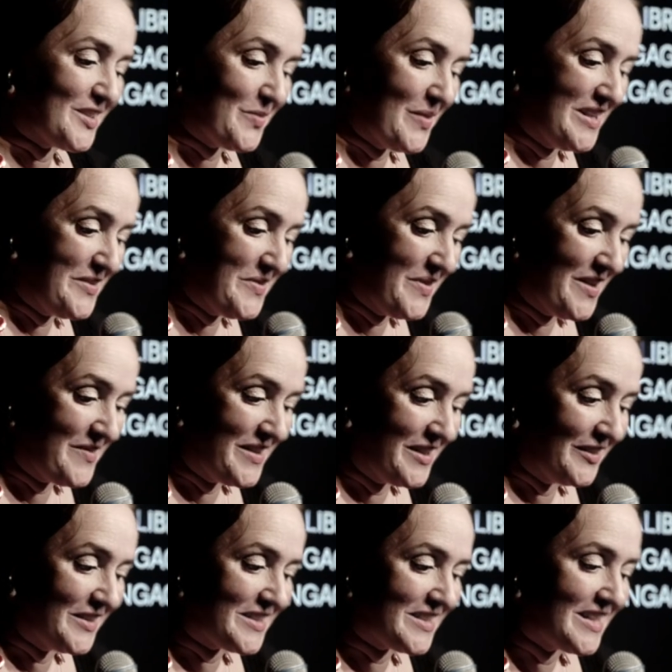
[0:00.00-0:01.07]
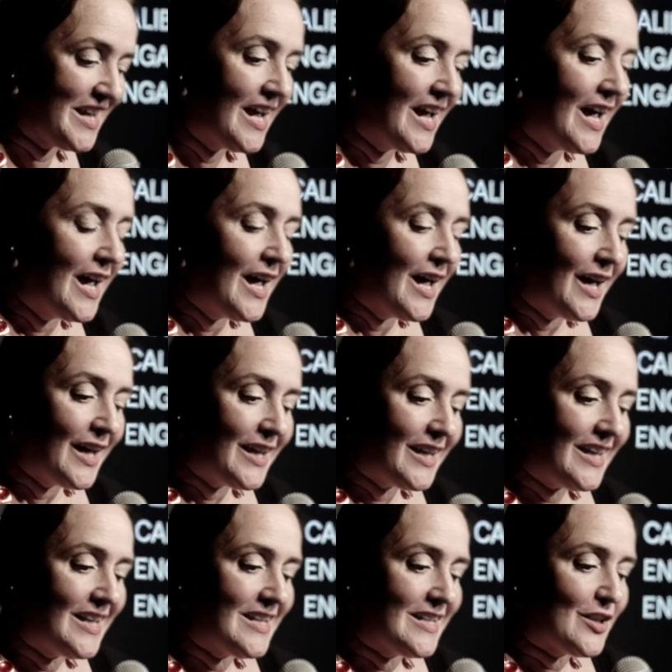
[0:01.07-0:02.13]
25 years.
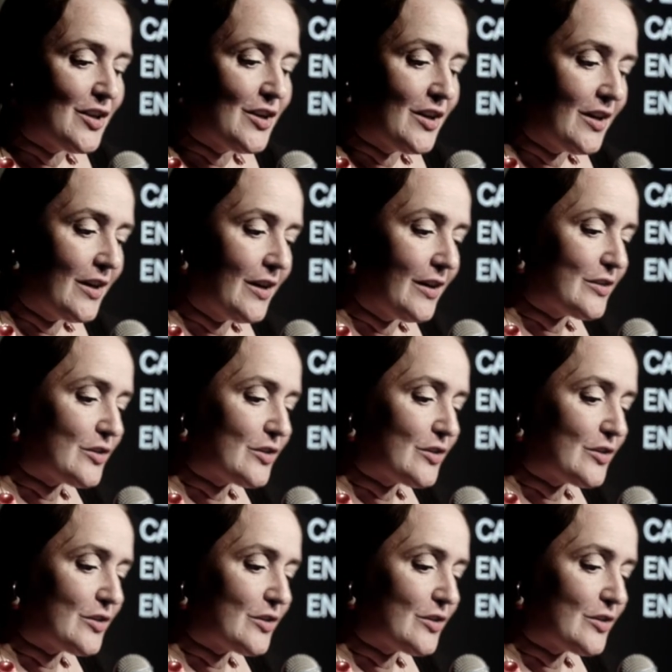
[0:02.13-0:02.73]
In the